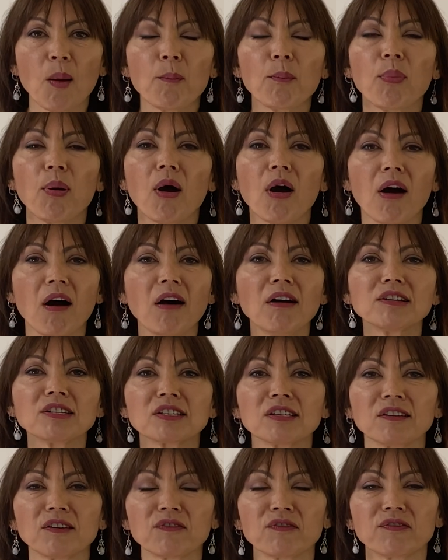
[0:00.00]
Part
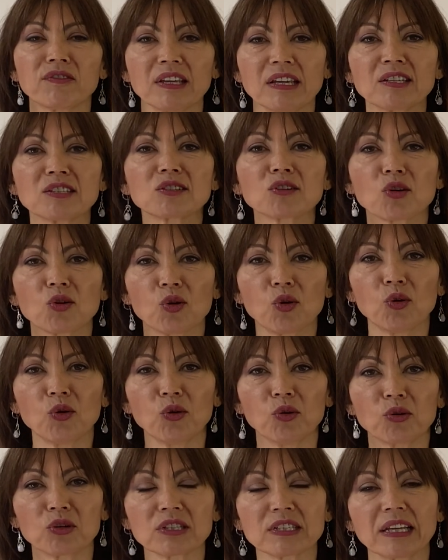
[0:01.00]
of this
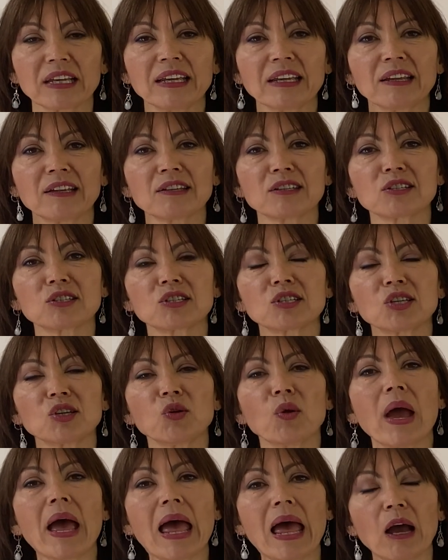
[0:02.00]
course is
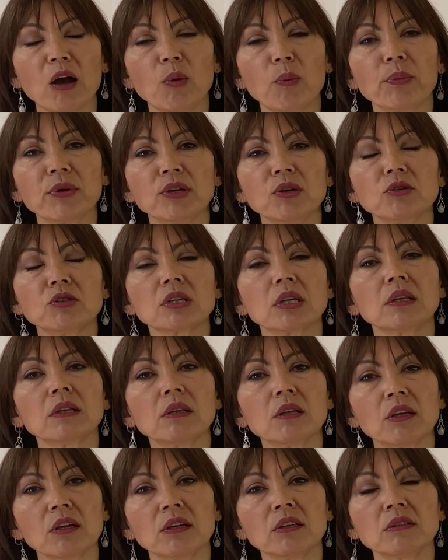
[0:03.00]
to help you to
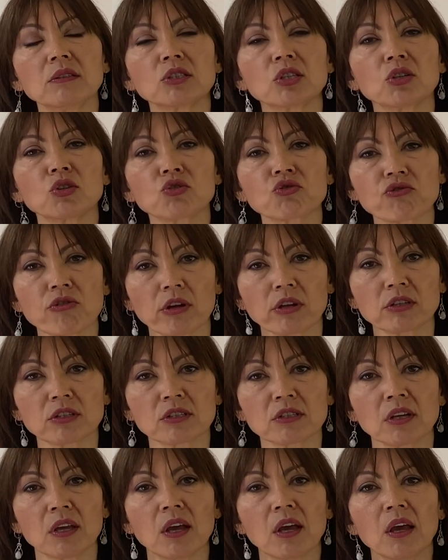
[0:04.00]
learn to
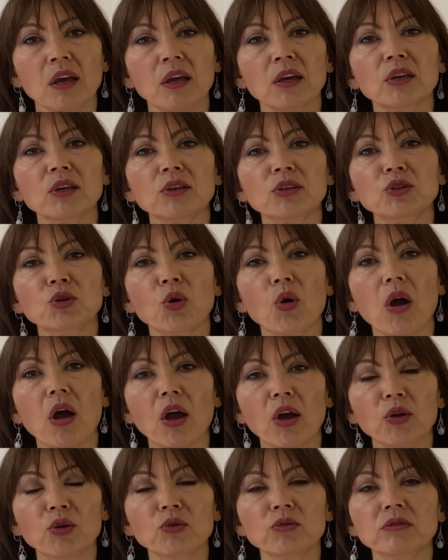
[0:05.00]
trust your
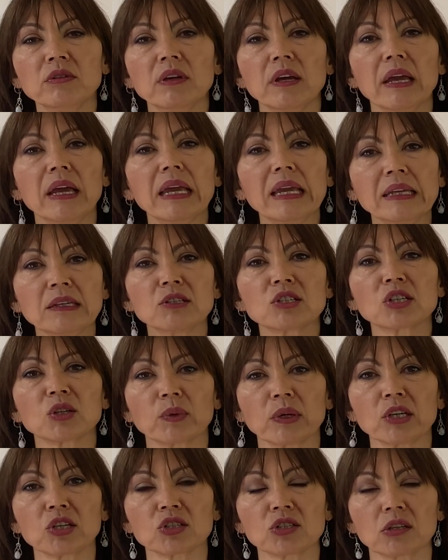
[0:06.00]
own
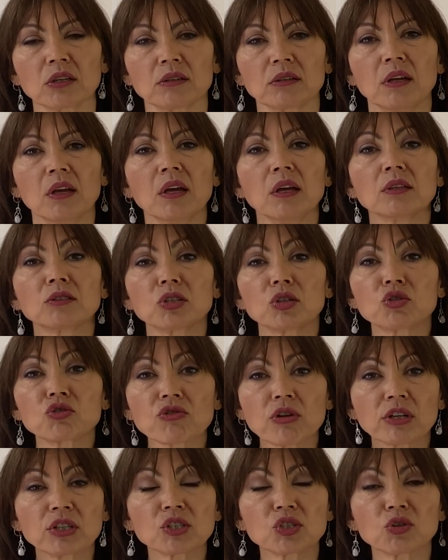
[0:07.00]
intuition, to
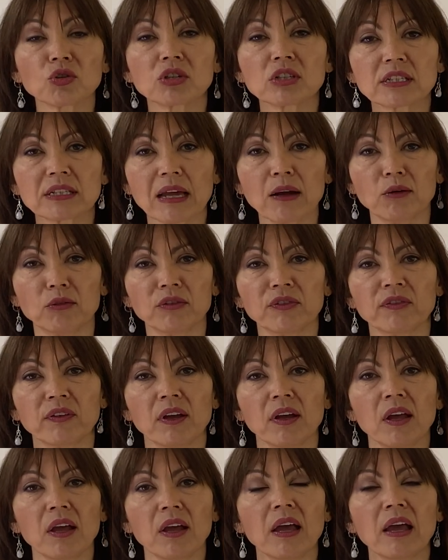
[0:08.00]
trust yourself.
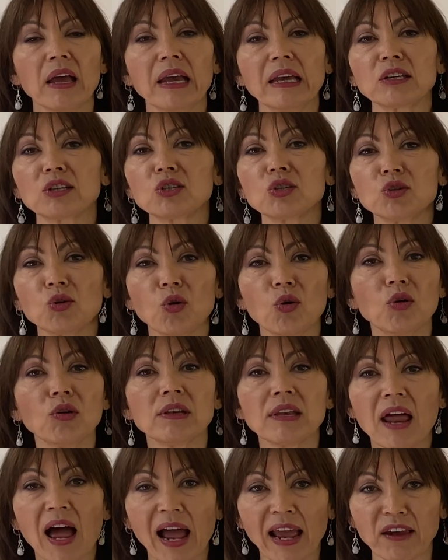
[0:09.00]
It's your
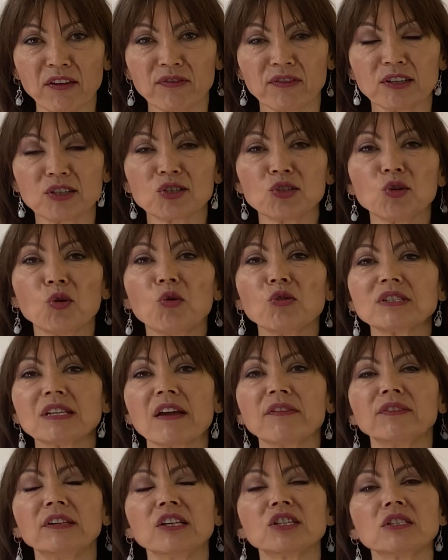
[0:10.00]
life, it's your
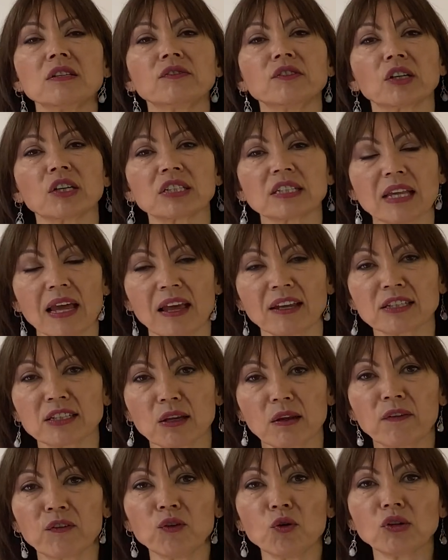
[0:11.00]
definition of success.
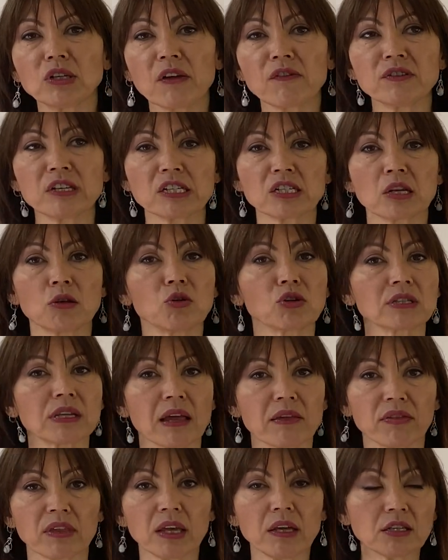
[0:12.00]
So if your definition looks
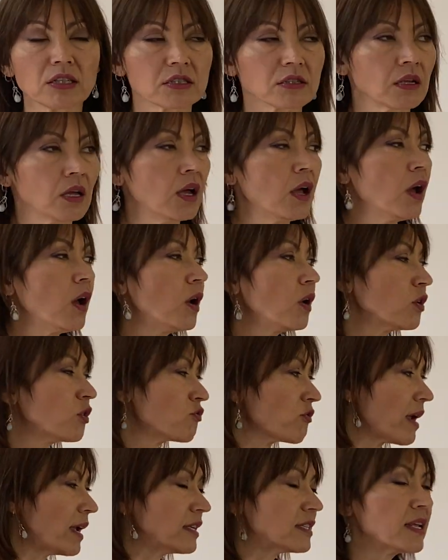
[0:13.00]
like this,
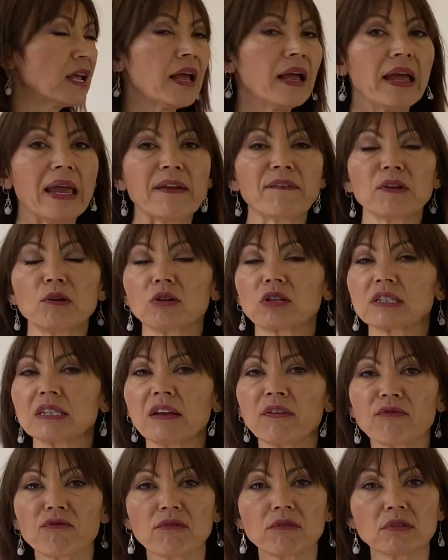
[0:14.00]
great. If it looks
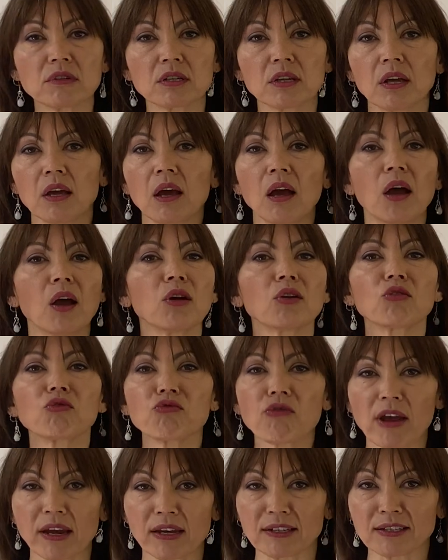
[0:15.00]
different,
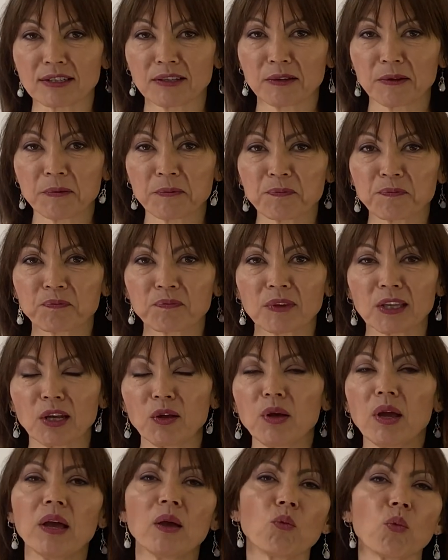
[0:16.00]
great.
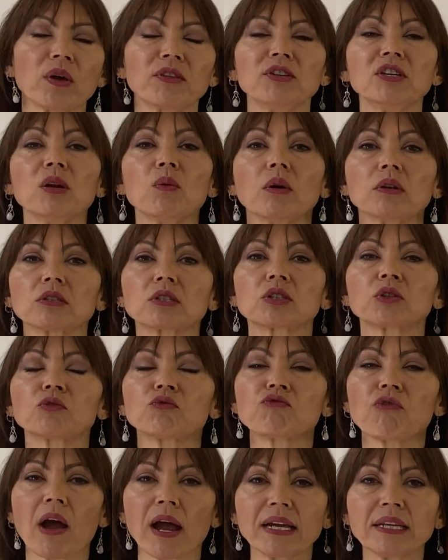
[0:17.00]
Whether you want to
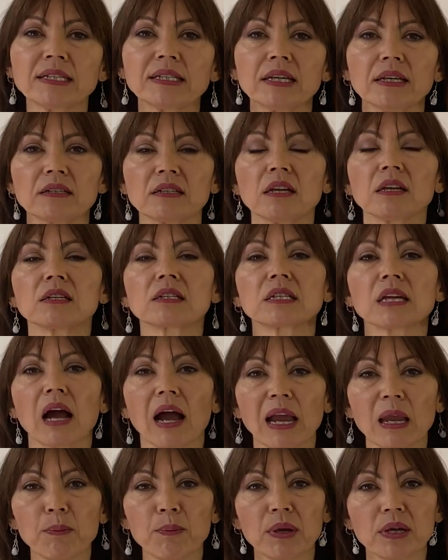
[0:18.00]
write it,
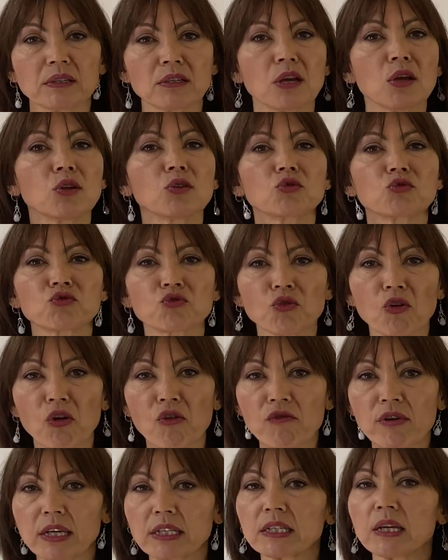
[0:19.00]
type it,
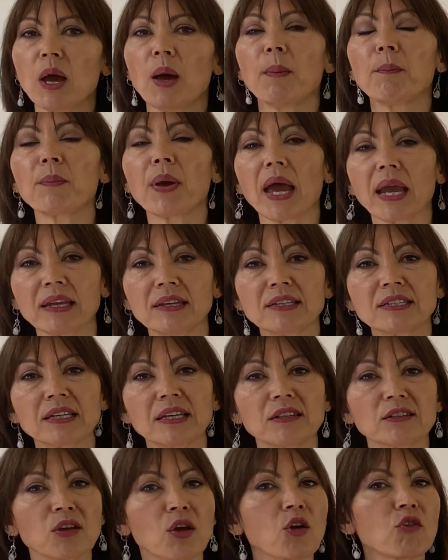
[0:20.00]
draw it, paint
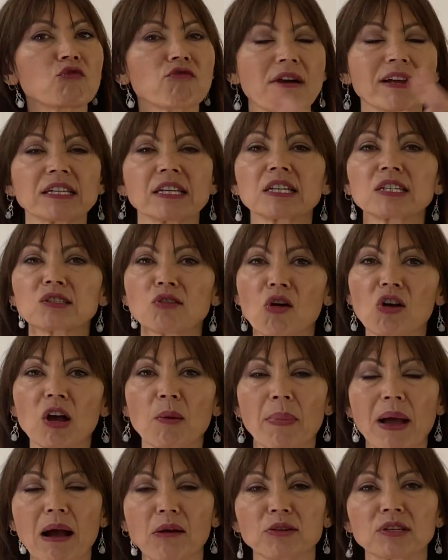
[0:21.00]
it, write a song
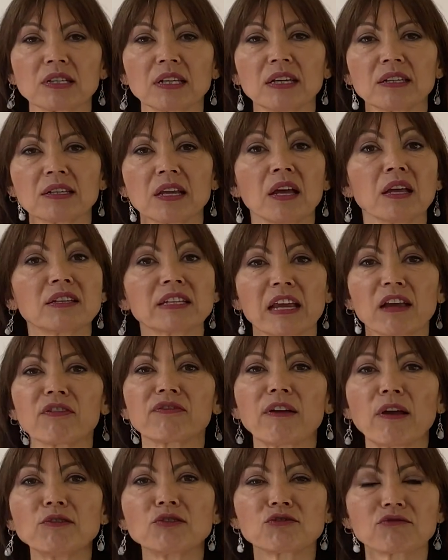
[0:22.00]
about it, take
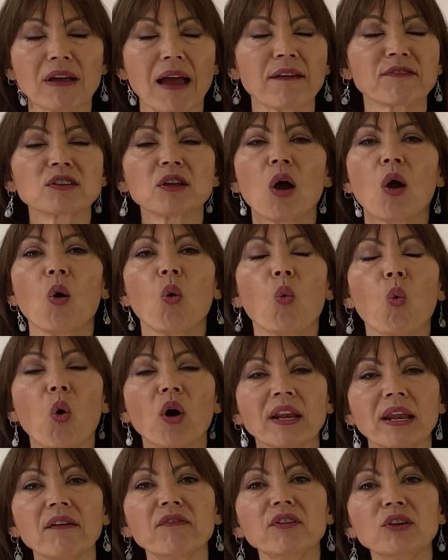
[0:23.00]
photographs,
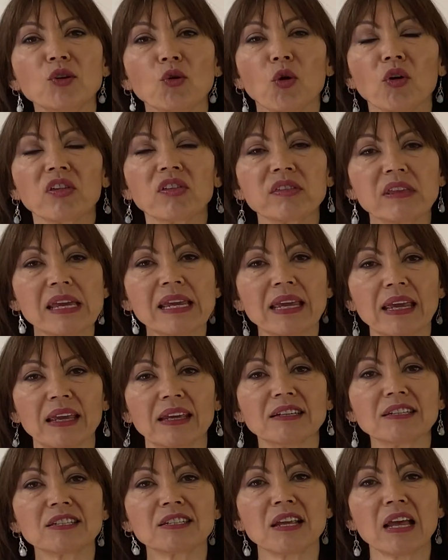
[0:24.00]
whatever your thing
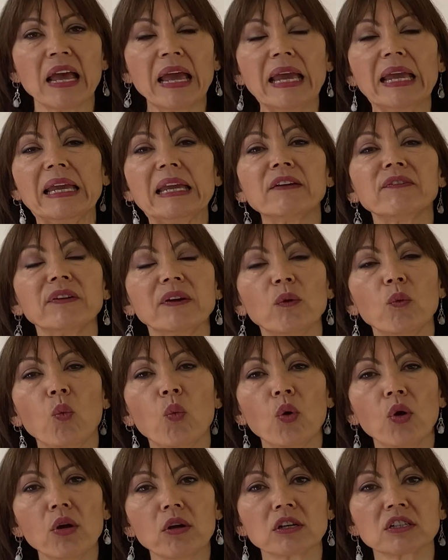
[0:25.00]
is, if it
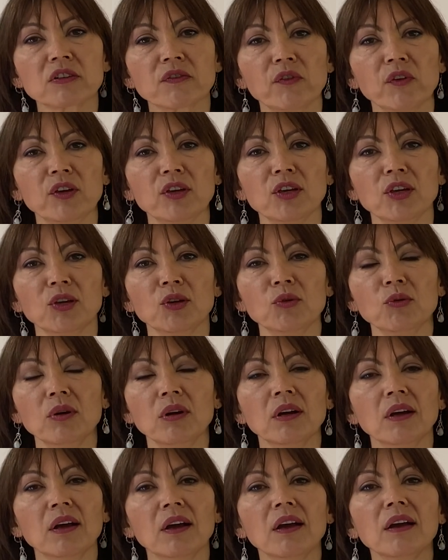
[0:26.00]
works for you,
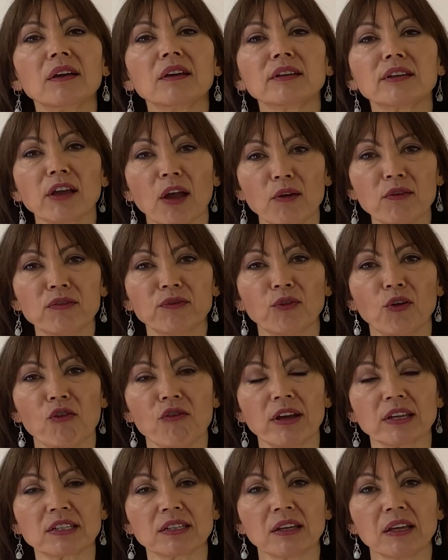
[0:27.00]
go for
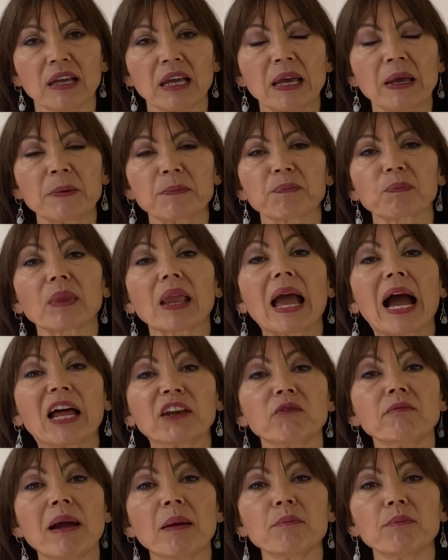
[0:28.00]
it. And
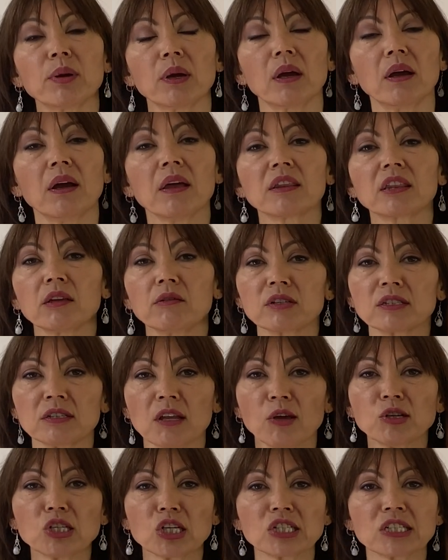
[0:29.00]
remember, there is
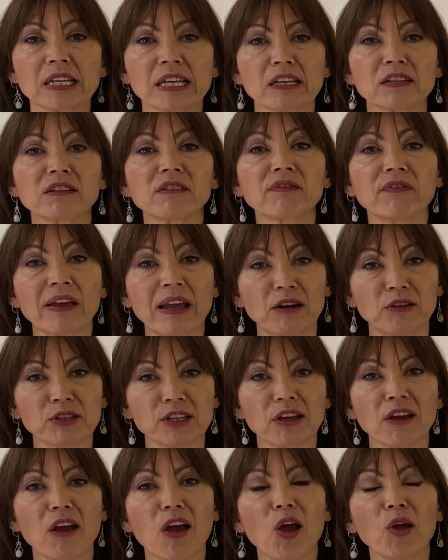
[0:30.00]
no such thing as
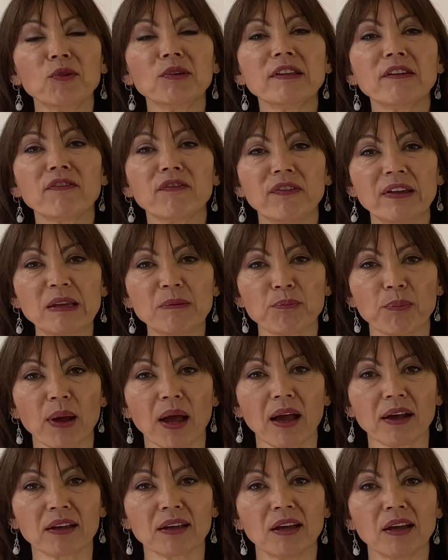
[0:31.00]
failure, only
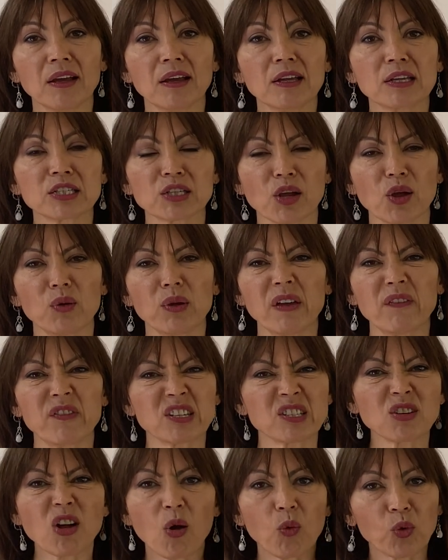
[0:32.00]
feedback. So if
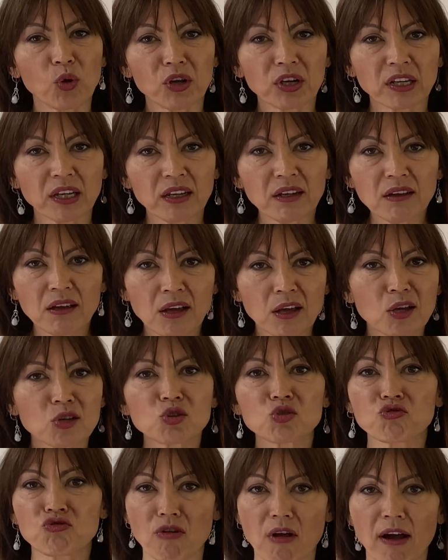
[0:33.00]
it's not working,
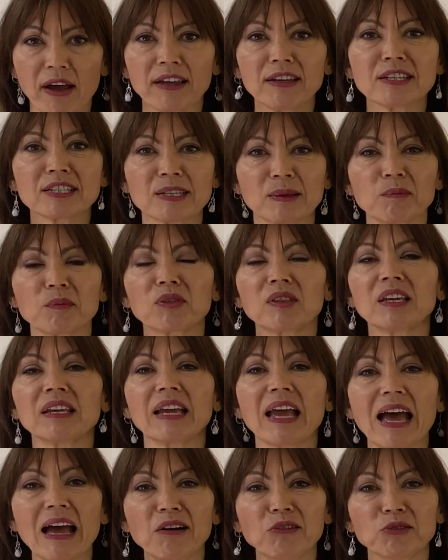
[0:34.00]
try
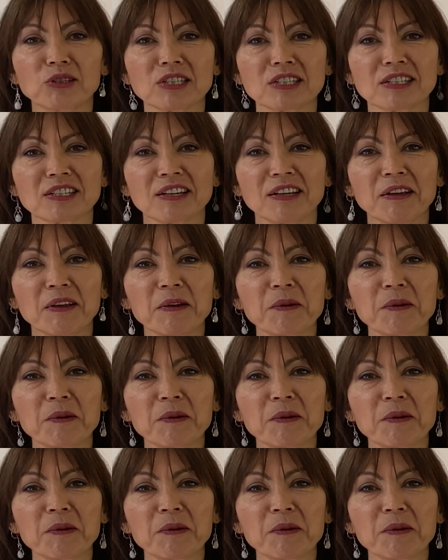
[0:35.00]
something else.